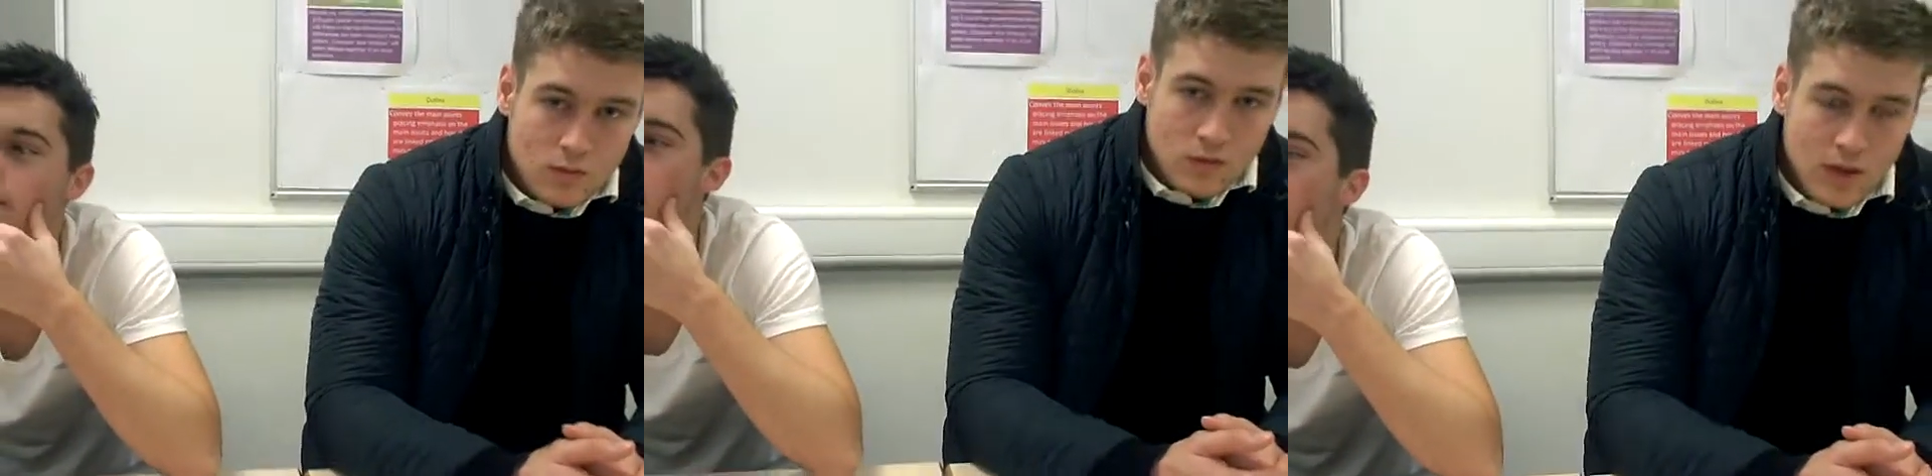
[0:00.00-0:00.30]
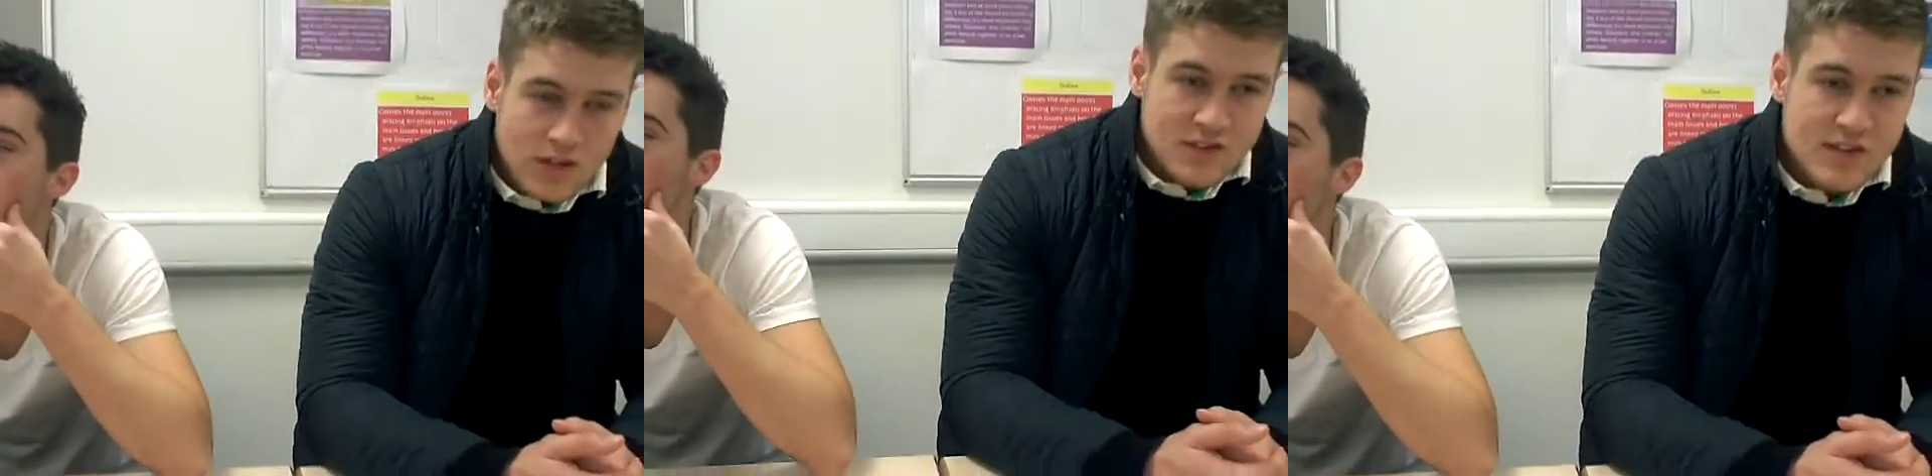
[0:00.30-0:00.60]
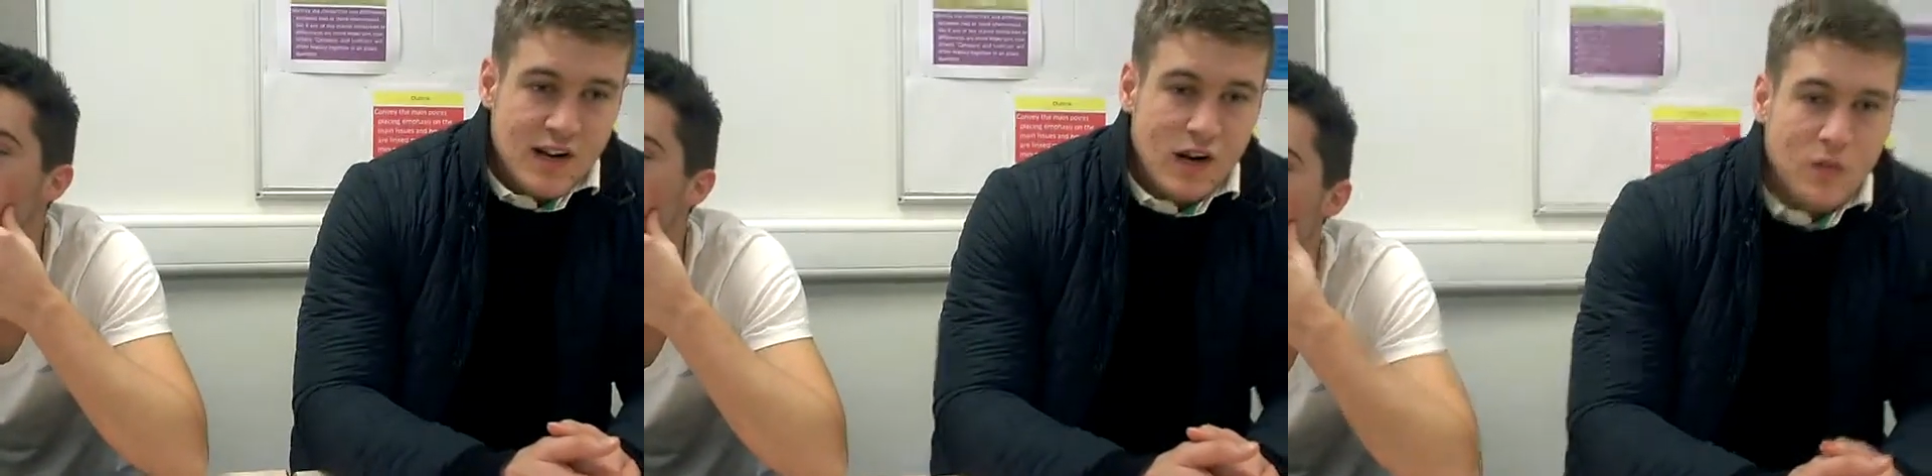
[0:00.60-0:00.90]
Like you
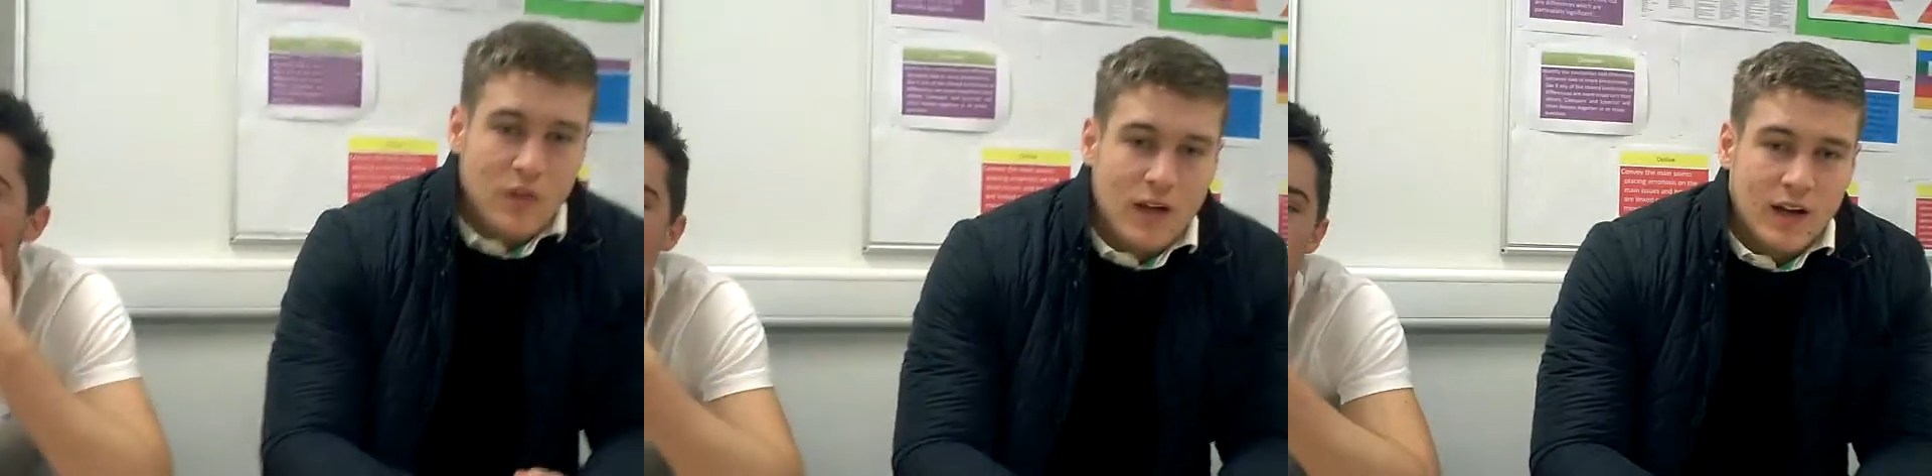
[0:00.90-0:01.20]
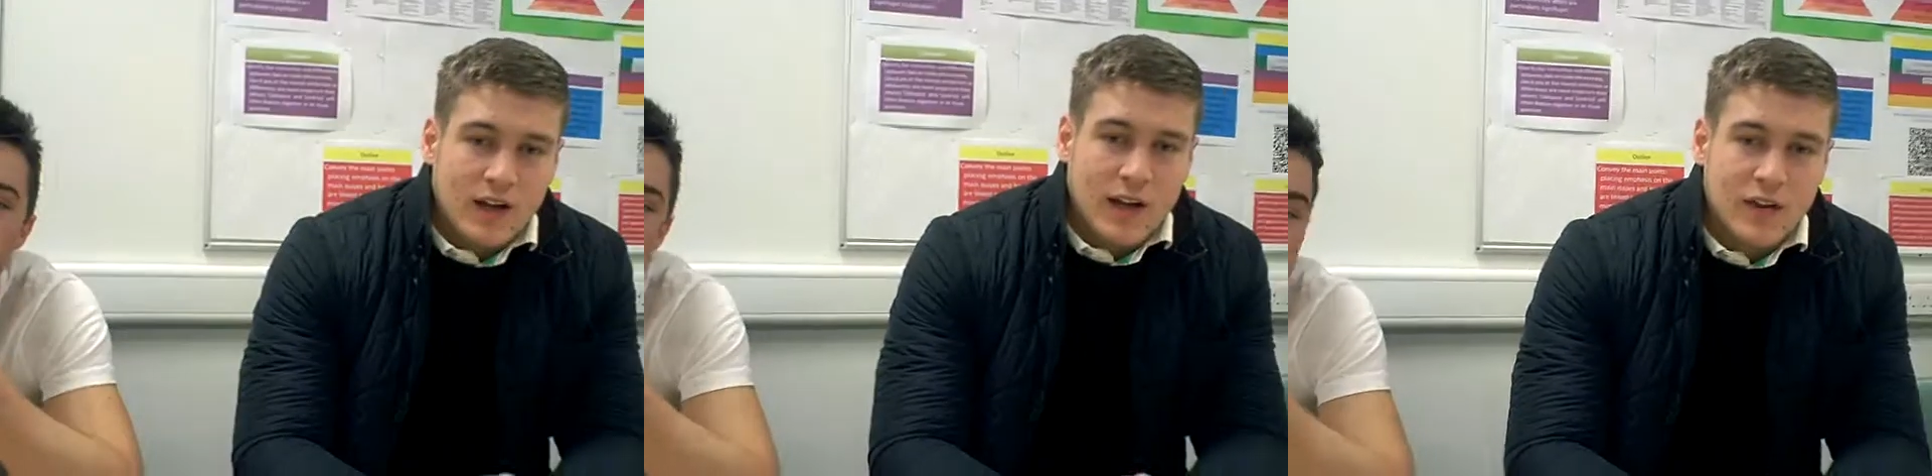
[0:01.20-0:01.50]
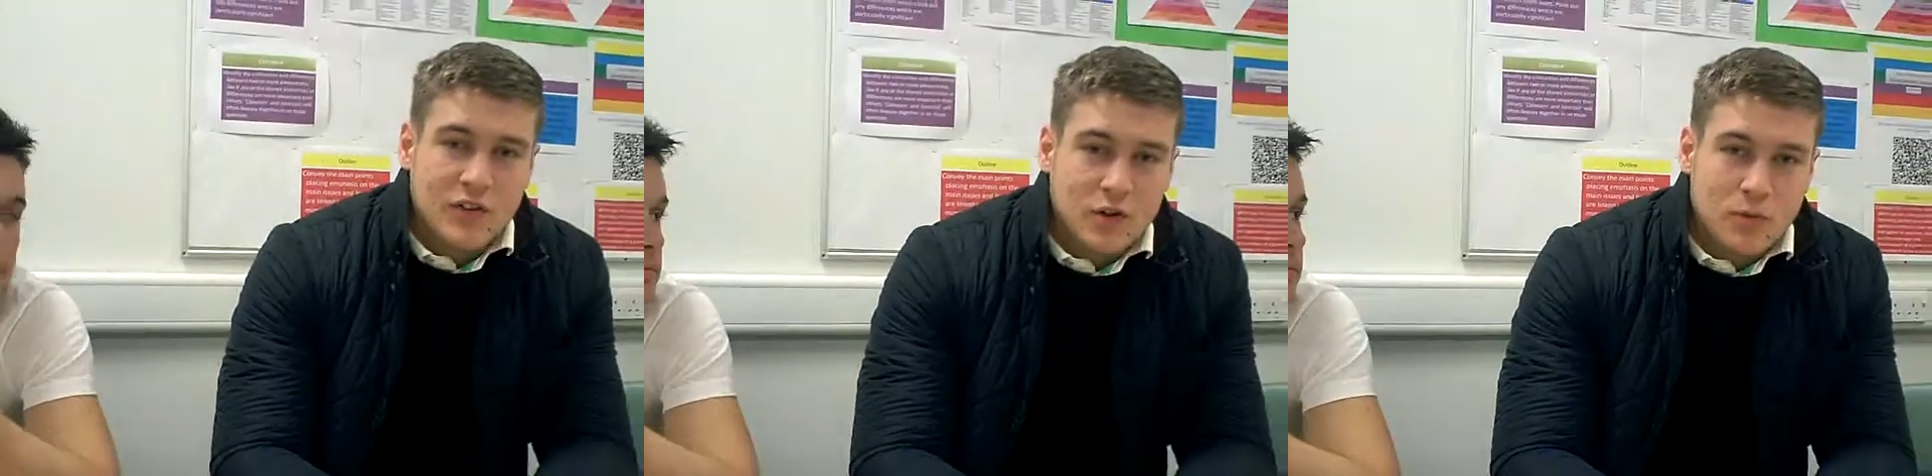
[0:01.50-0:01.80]
start off with like
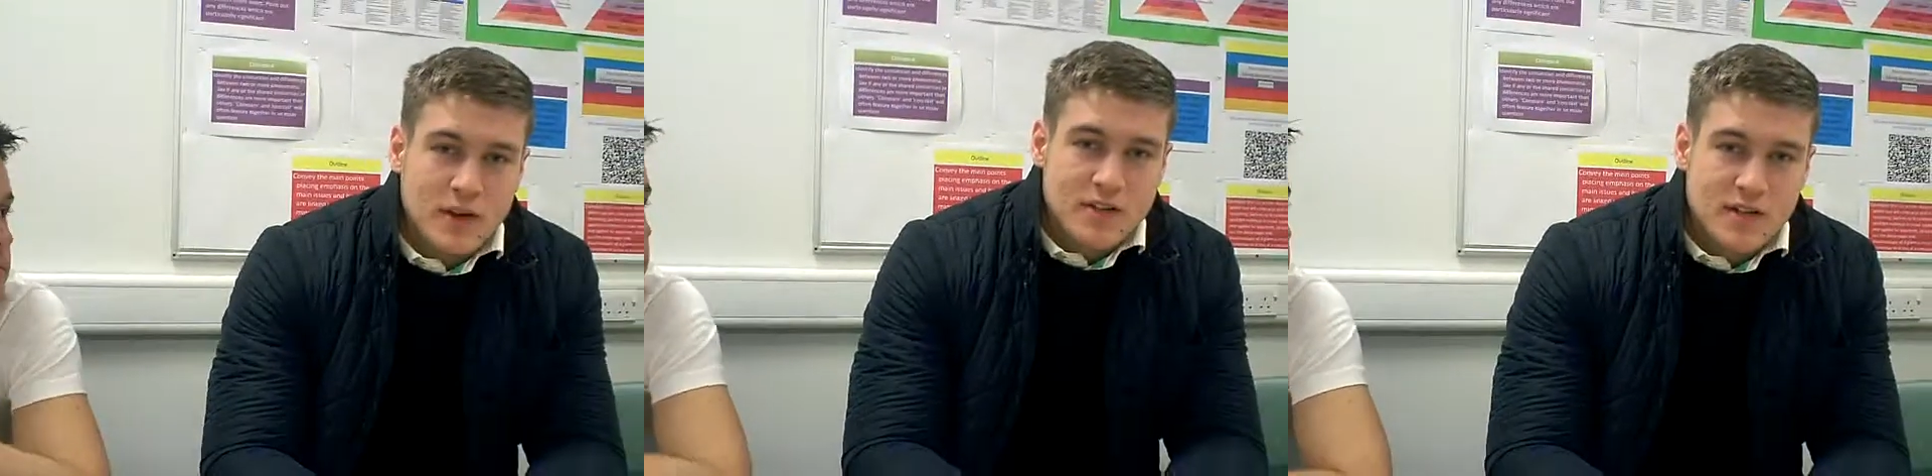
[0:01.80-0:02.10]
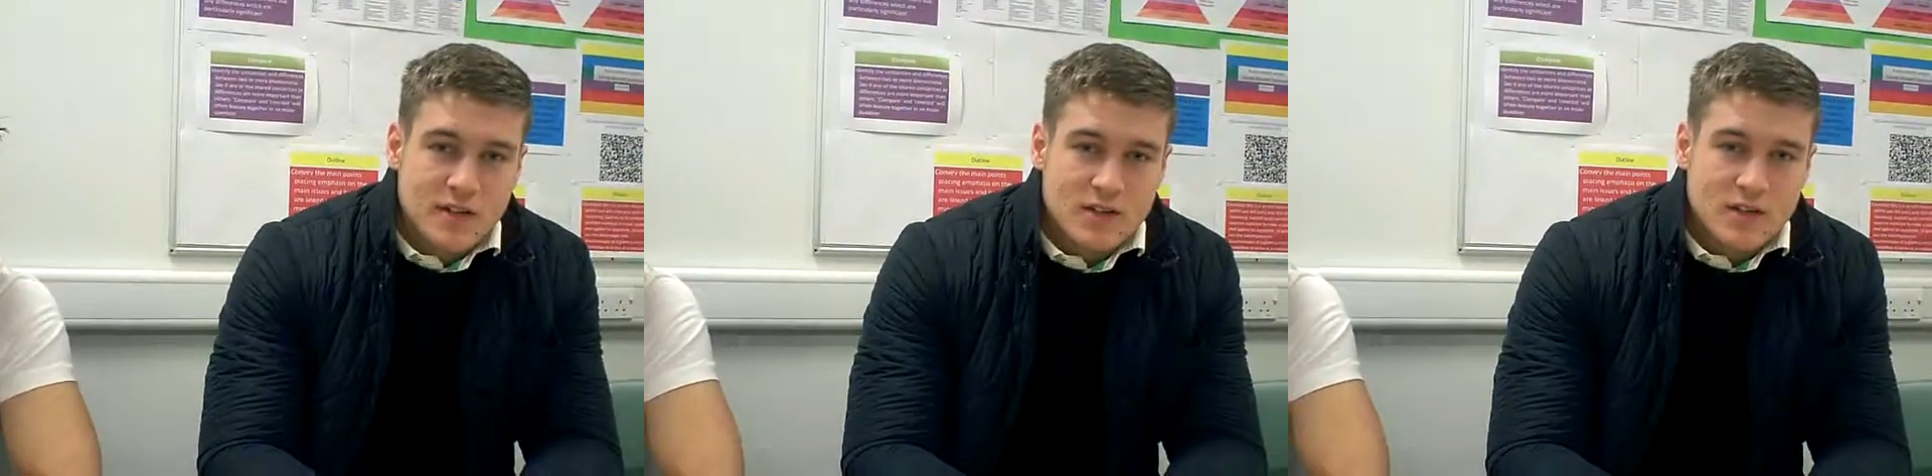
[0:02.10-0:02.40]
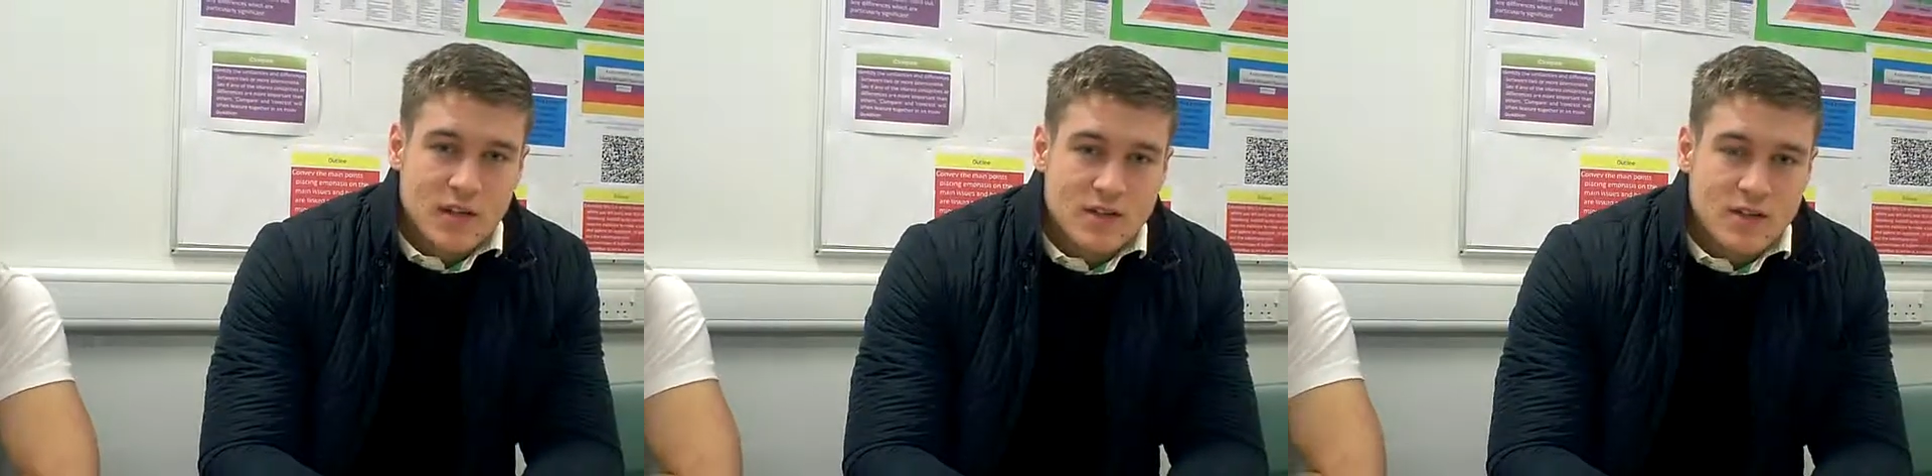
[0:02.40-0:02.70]
cardio based
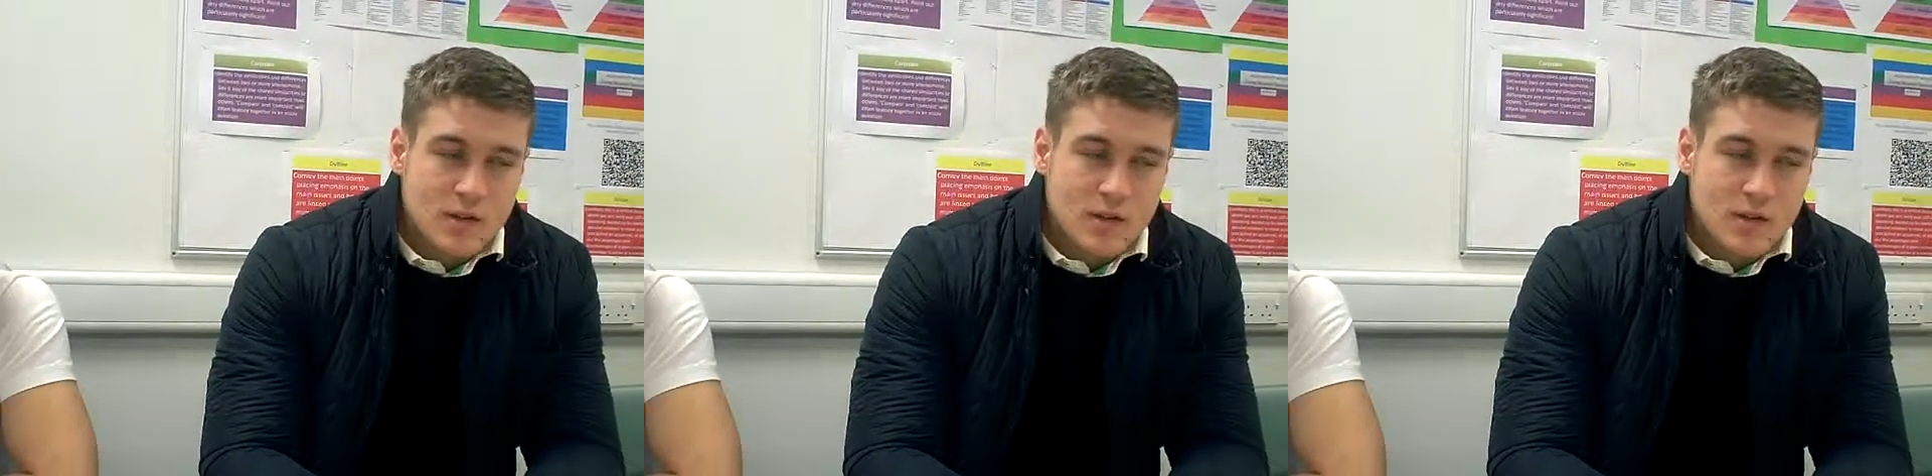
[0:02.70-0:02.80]
exercises,